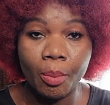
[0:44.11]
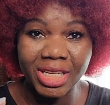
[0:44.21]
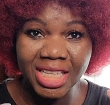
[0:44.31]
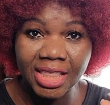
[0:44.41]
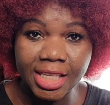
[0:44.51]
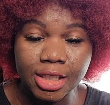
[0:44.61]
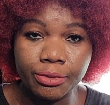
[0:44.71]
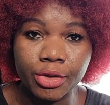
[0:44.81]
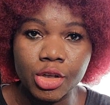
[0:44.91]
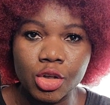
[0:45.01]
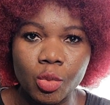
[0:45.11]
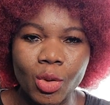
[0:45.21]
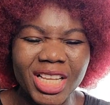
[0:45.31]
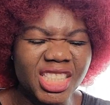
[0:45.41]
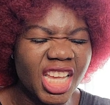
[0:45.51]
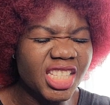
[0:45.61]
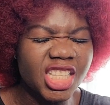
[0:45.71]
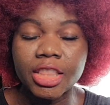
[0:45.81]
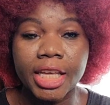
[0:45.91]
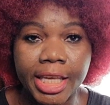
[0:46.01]
but in this video we are
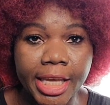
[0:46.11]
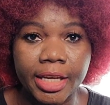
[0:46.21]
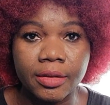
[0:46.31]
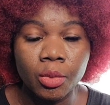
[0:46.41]
changing the gear.